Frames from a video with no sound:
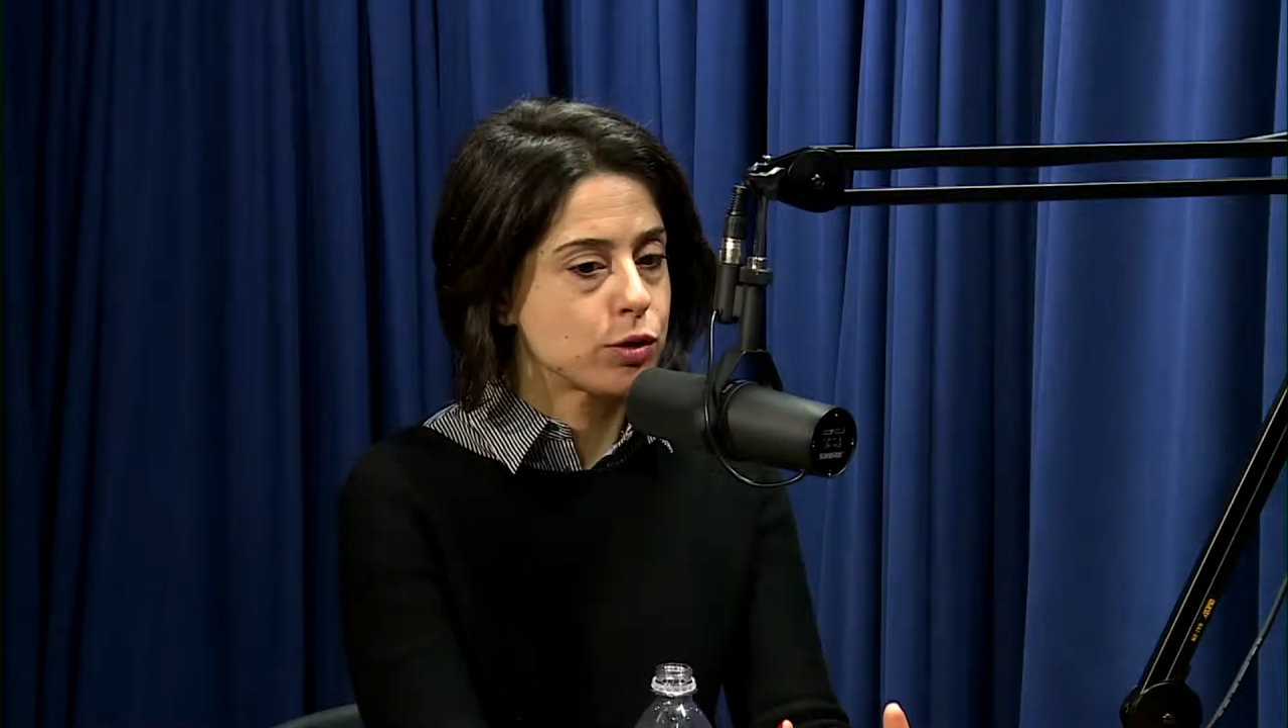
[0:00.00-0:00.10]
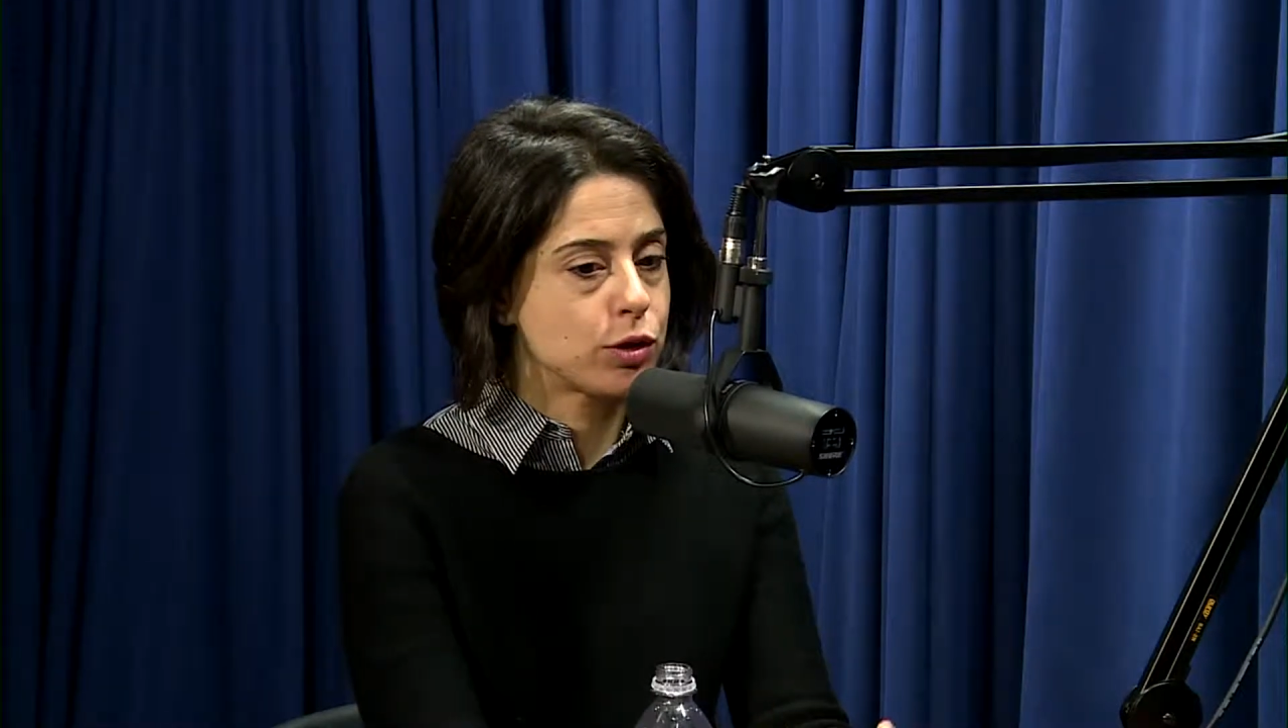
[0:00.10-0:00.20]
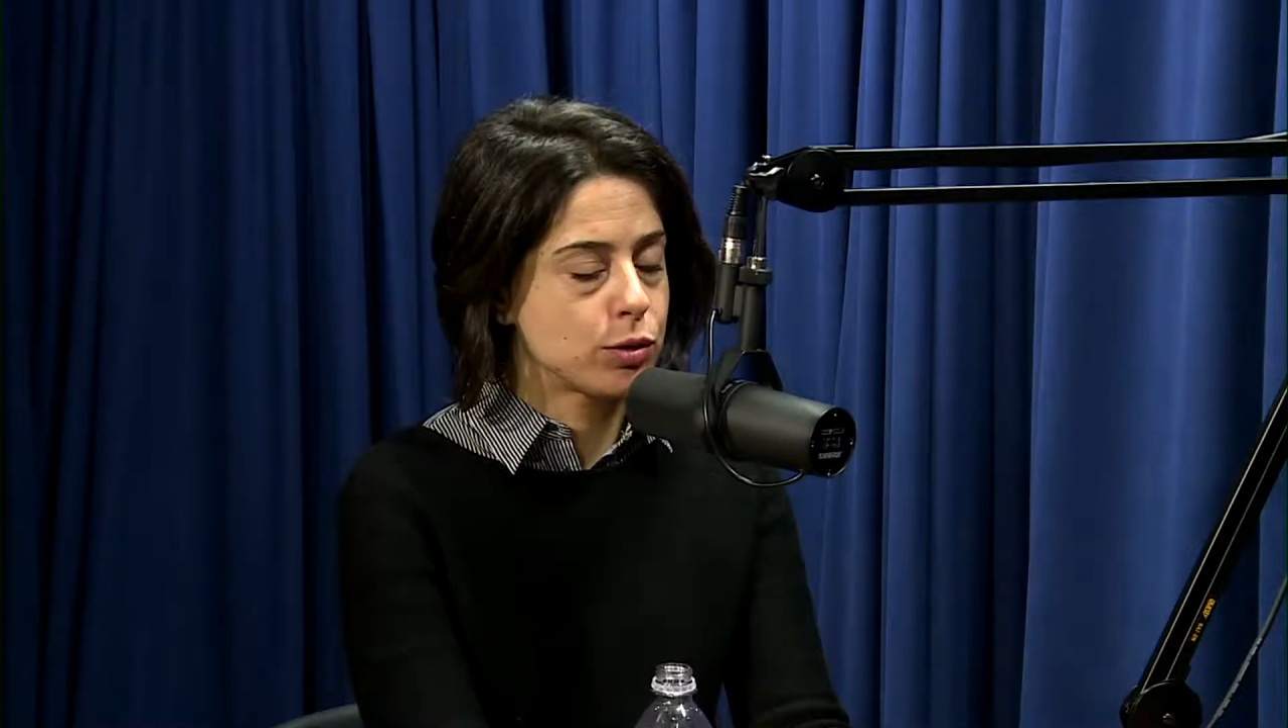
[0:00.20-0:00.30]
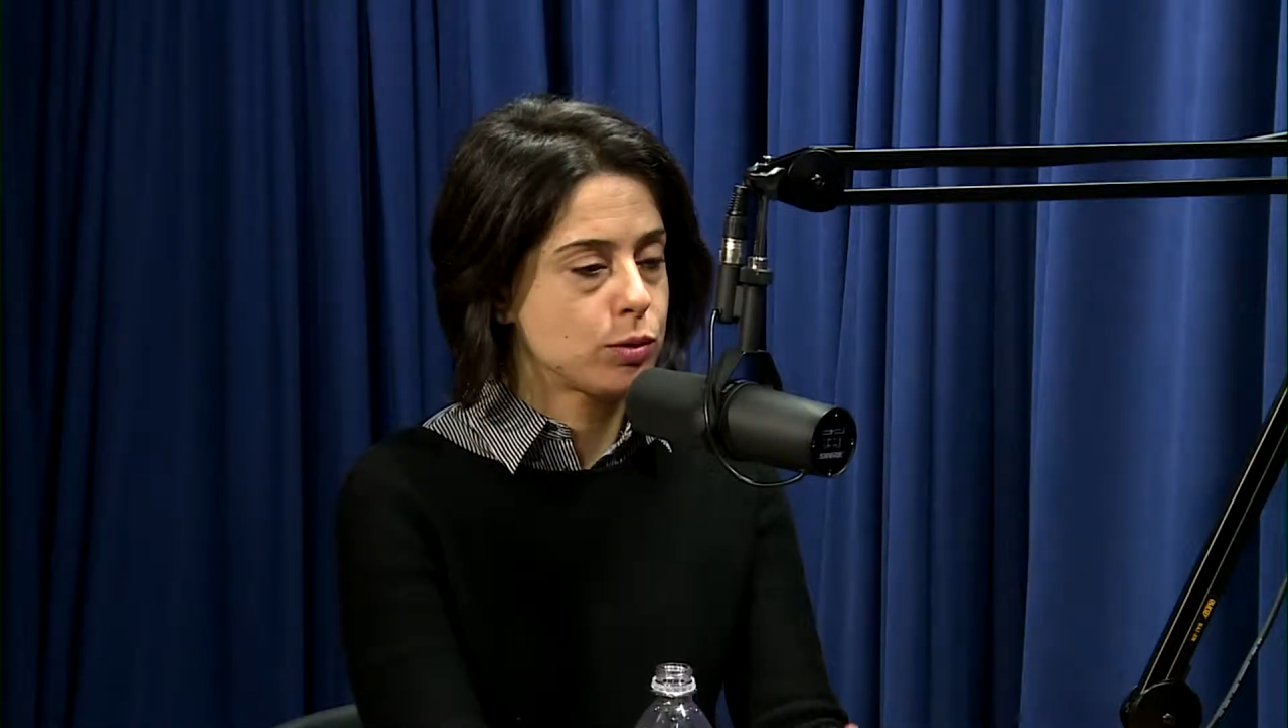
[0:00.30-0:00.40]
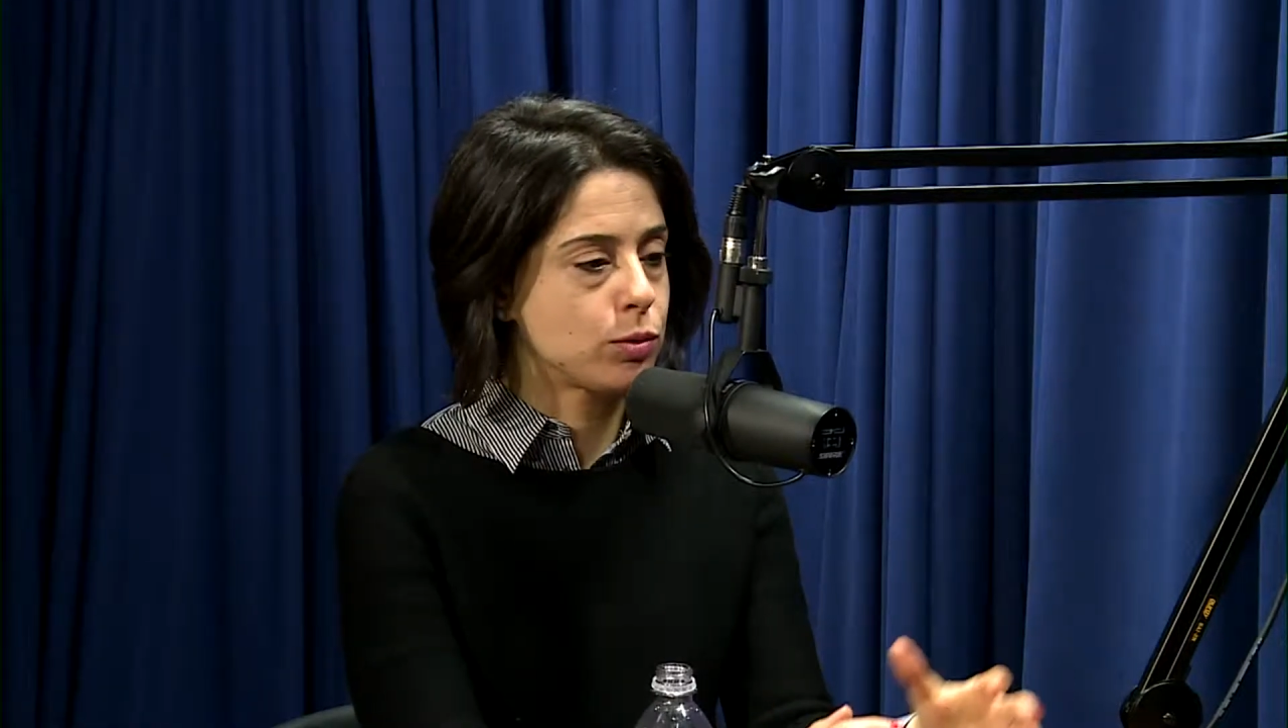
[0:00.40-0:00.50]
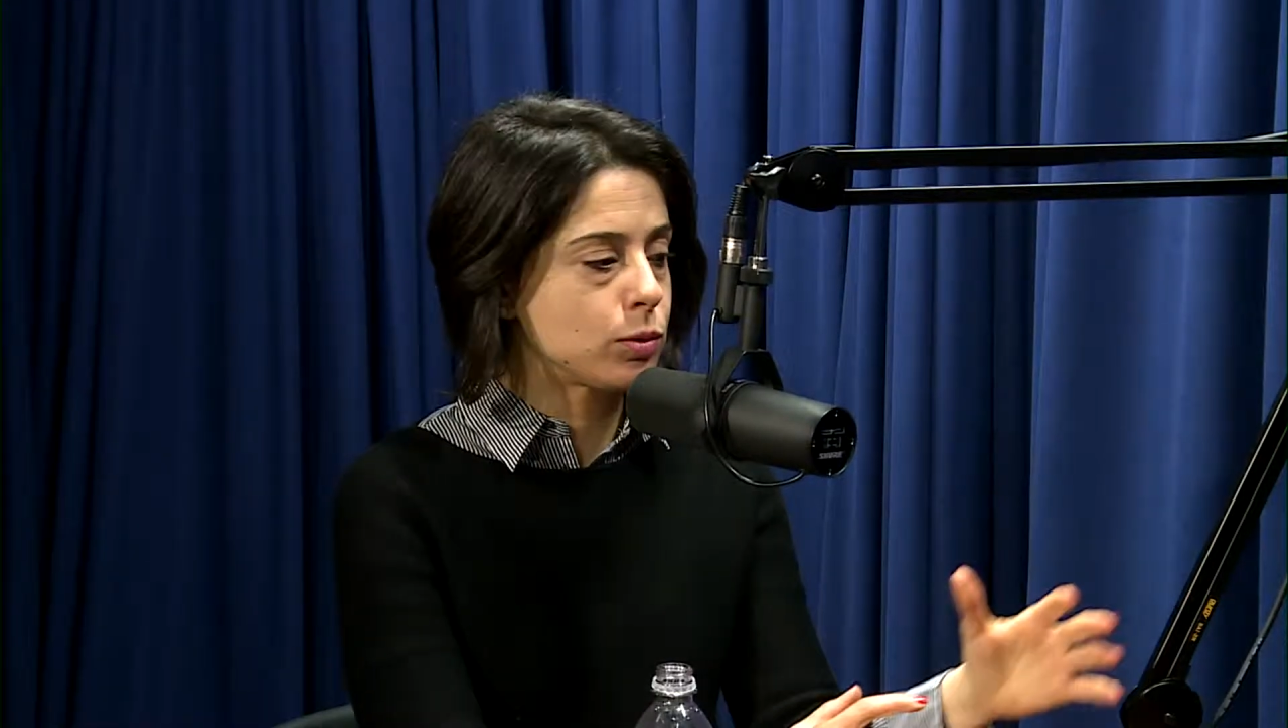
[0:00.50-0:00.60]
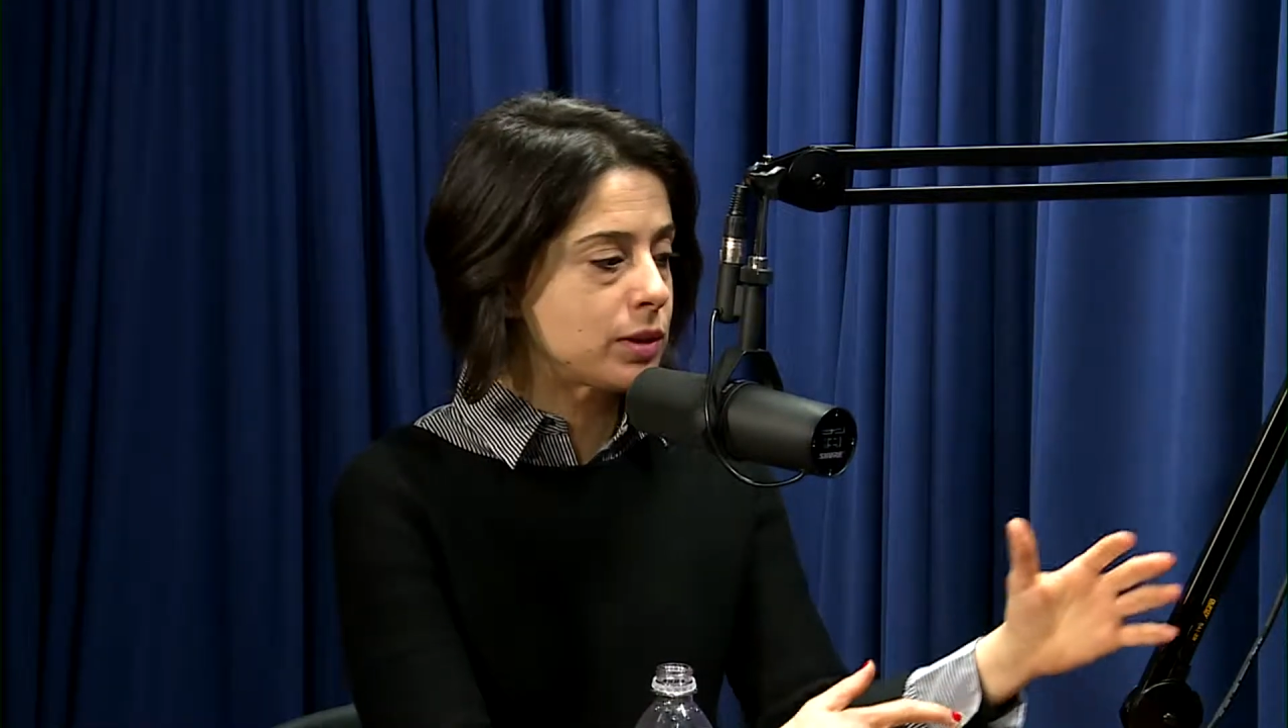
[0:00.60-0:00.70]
to